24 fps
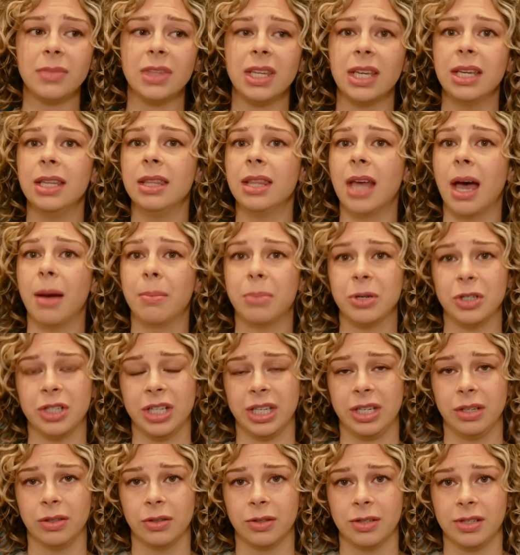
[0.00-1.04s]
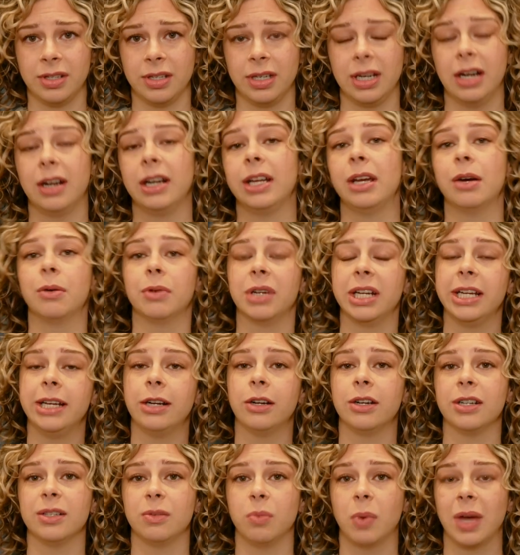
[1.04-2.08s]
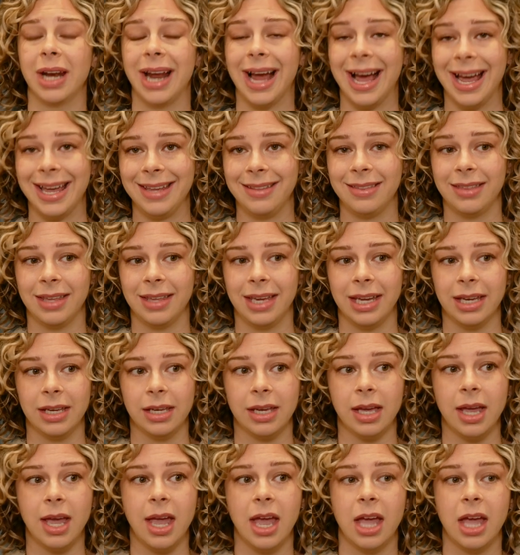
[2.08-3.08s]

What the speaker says: in that particular scenario, or here is what I think.